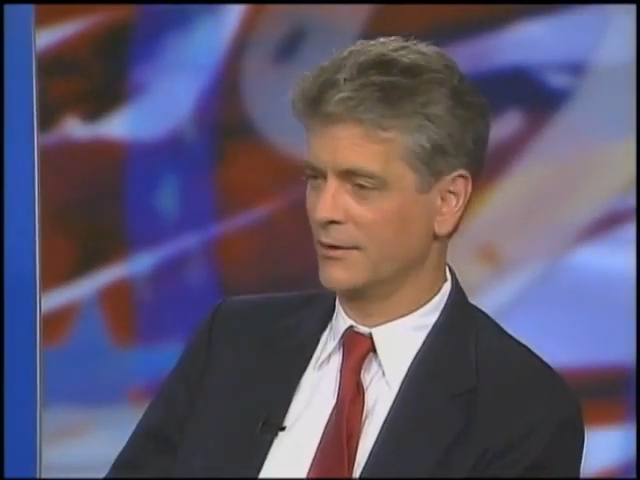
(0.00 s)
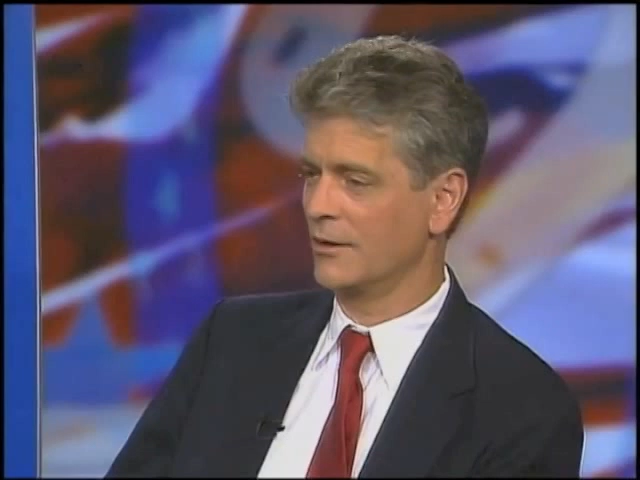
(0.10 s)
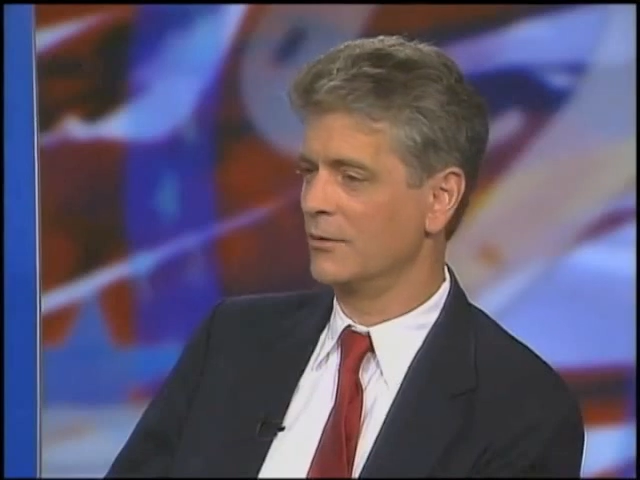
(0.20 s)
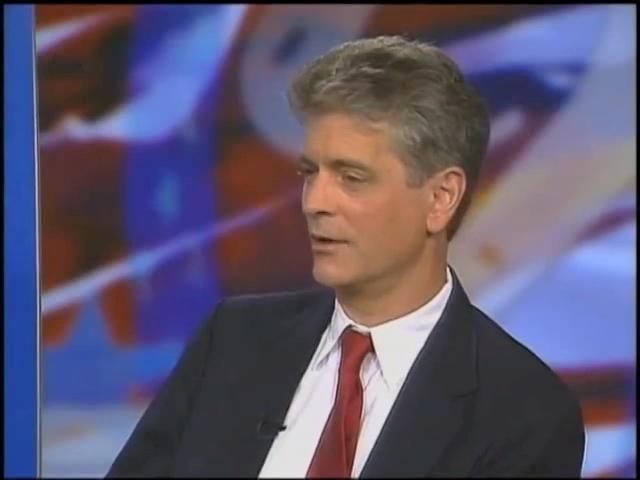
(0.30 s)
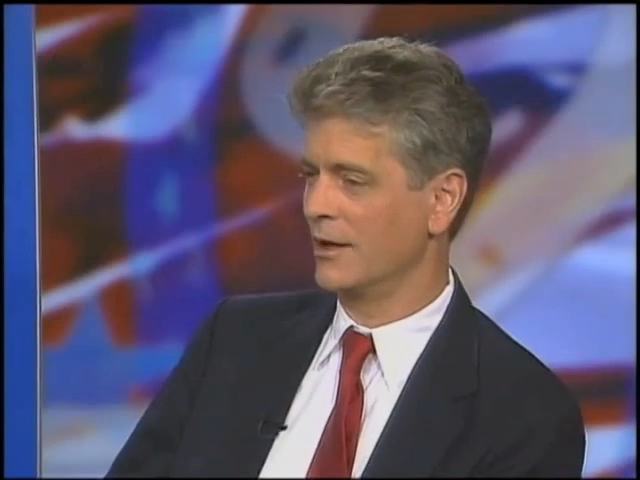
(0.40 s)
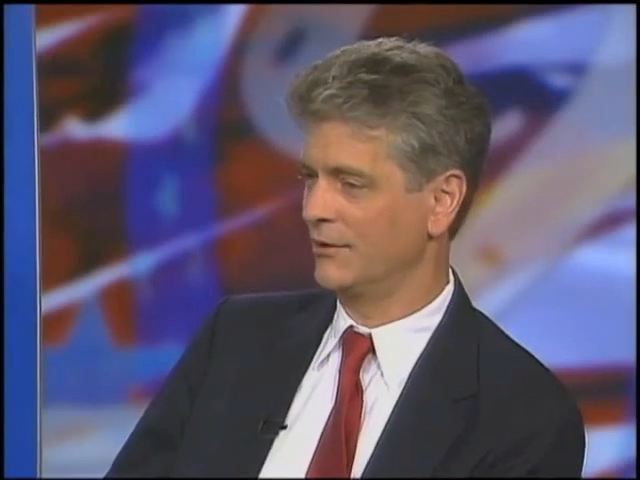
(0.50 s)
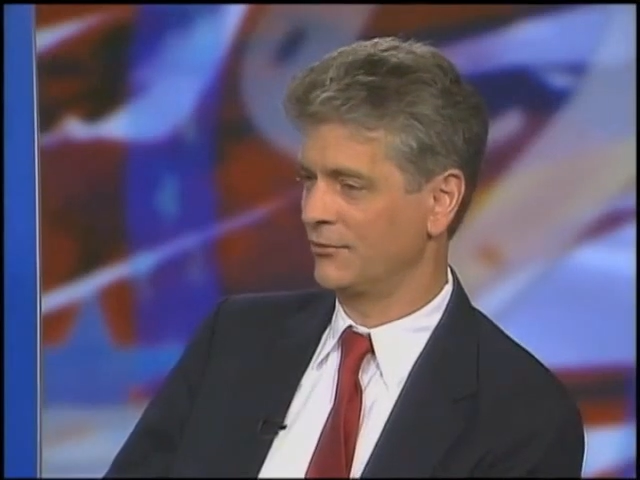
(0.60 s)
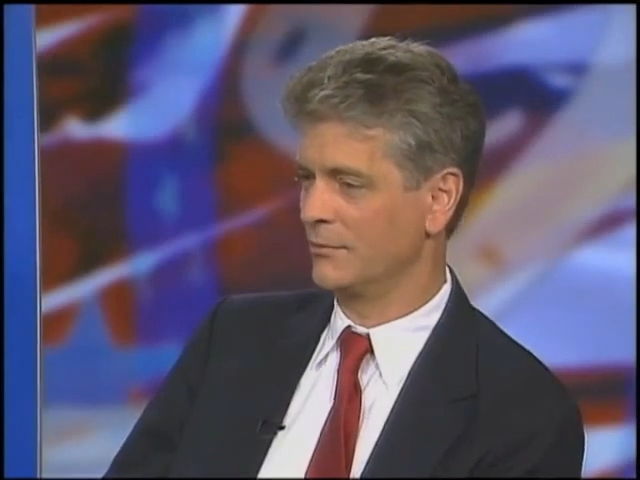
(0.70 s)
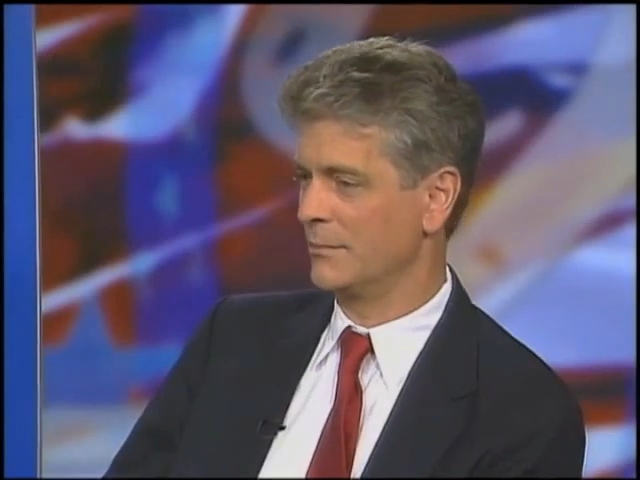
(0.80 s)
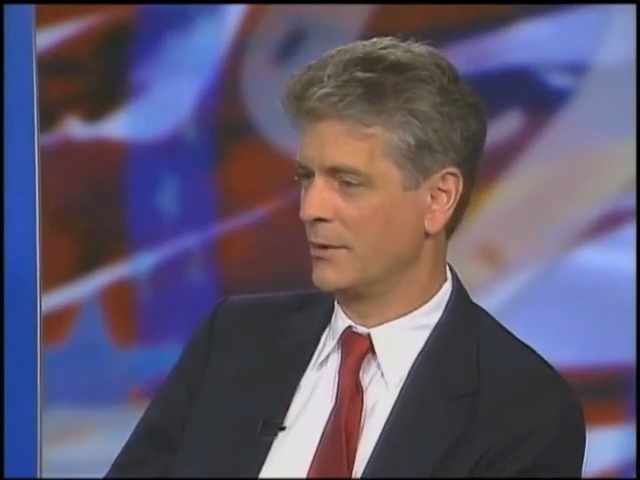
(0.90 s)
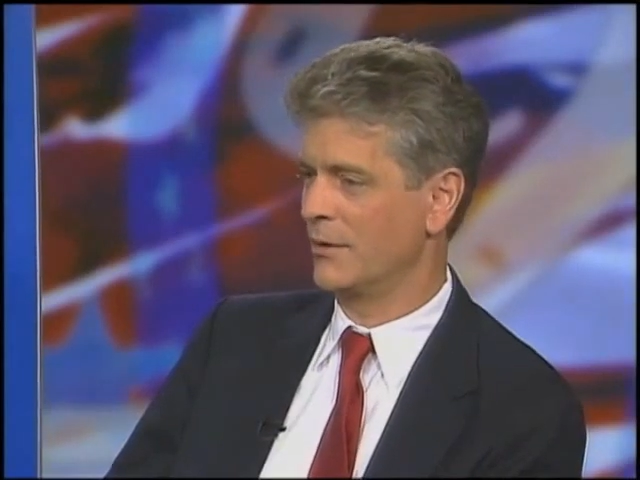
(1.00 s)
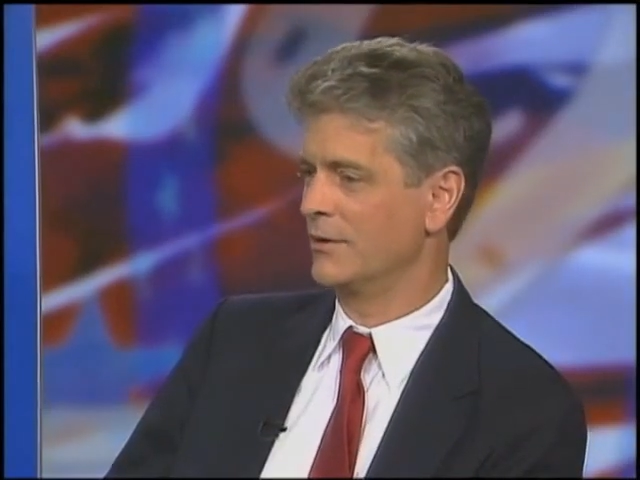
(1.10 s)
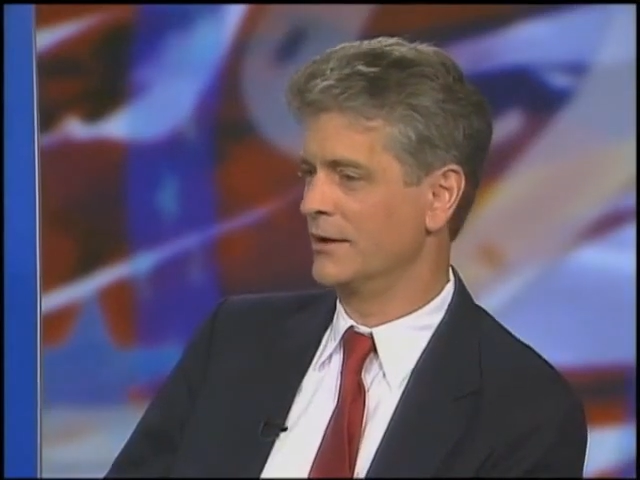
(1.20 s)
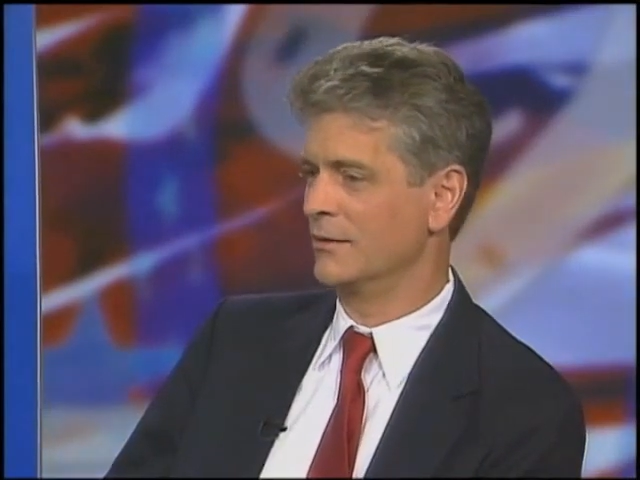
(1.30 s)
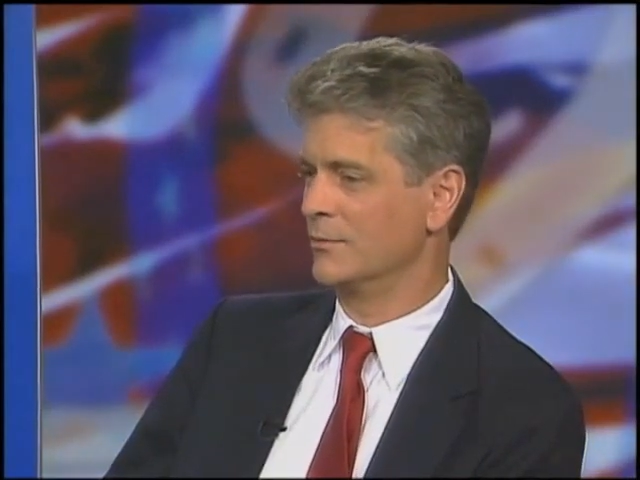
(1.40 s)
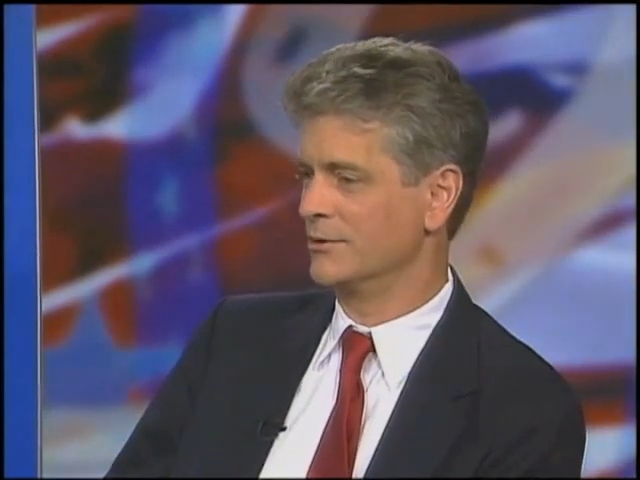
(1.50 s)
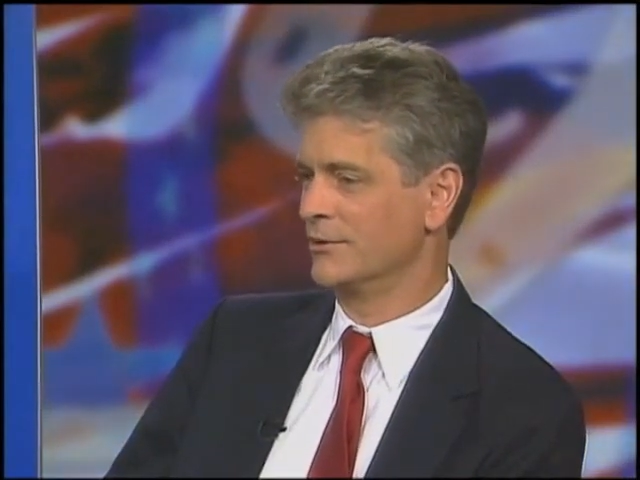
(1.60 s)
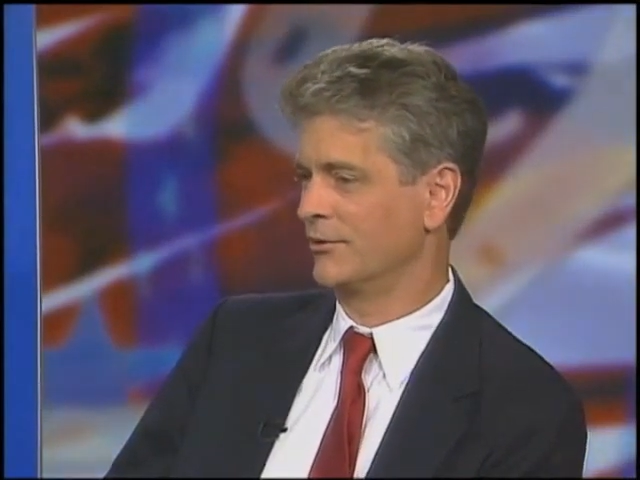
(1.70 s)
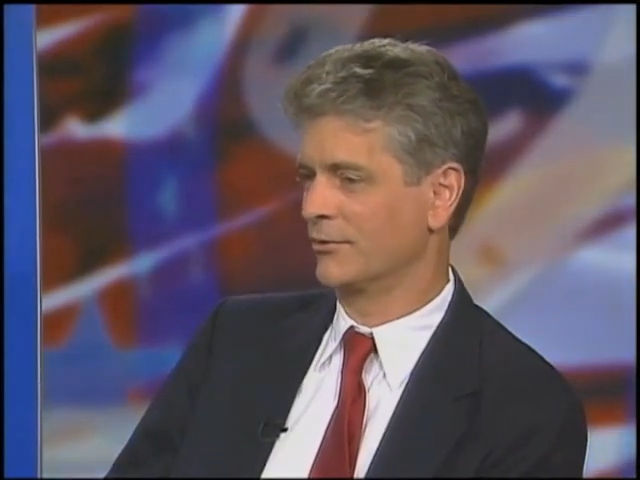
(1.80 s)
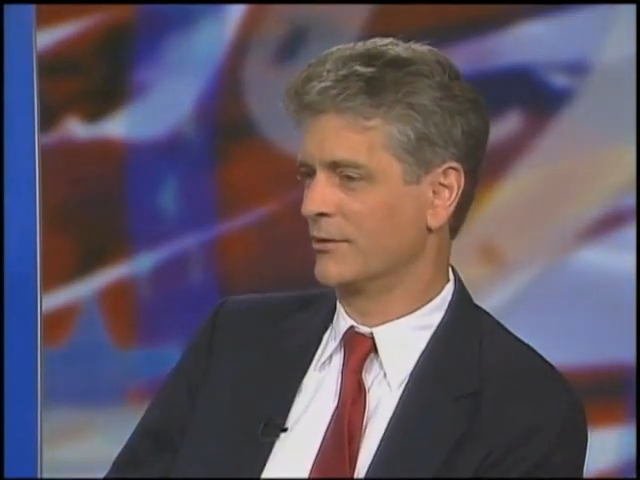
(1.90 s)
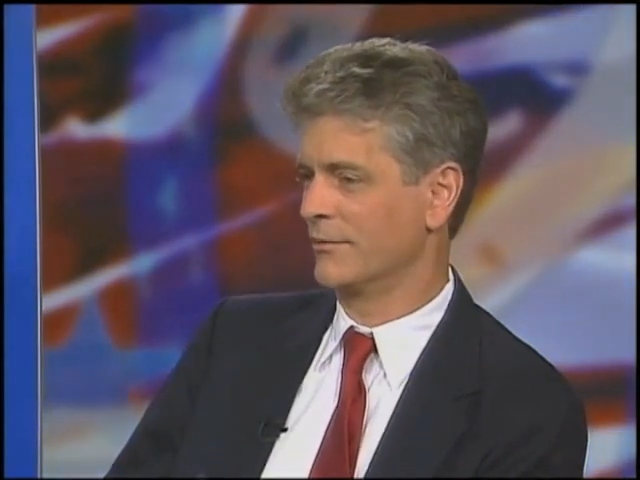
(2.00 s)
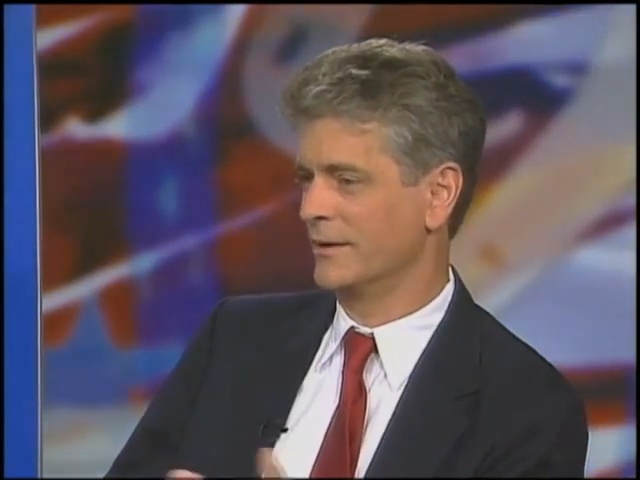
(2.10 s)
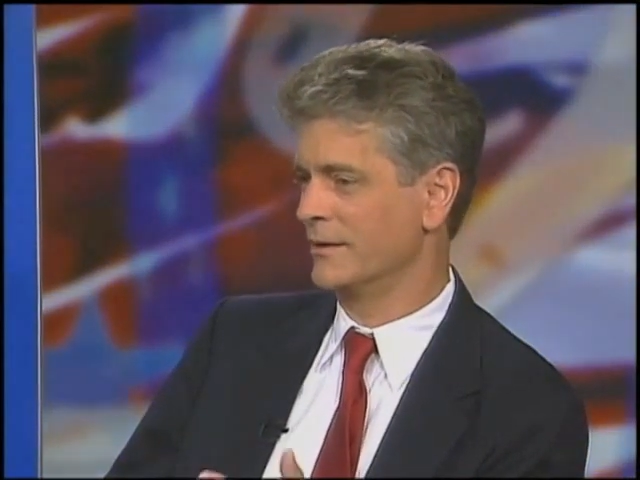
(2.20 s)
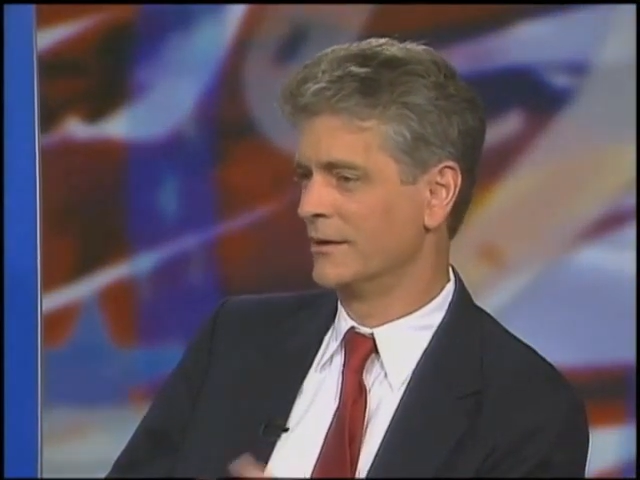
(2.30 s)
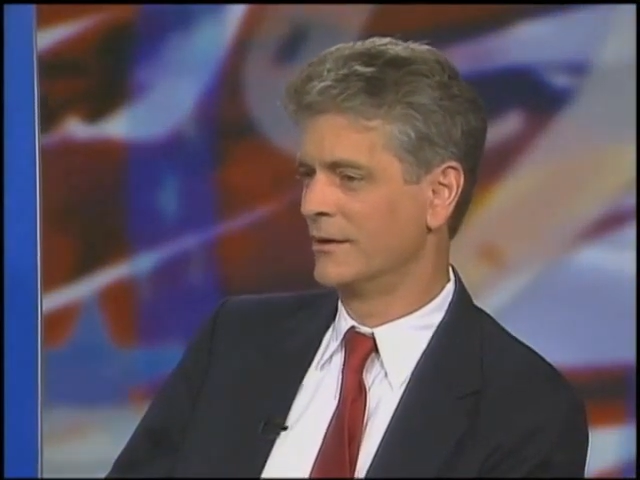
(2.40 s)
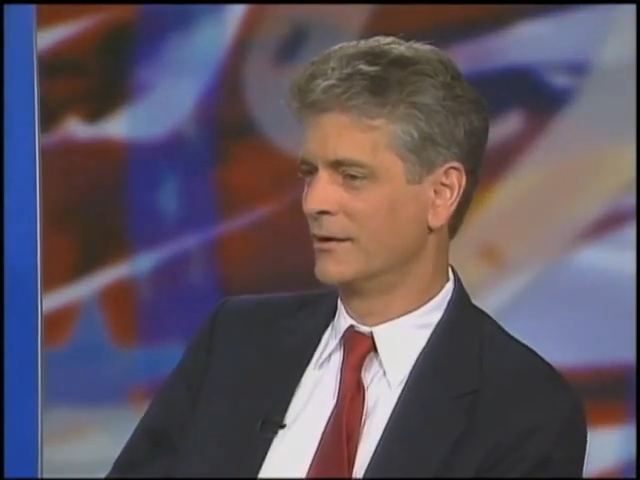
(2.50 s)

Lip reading: go lights from the podium, which is sort of the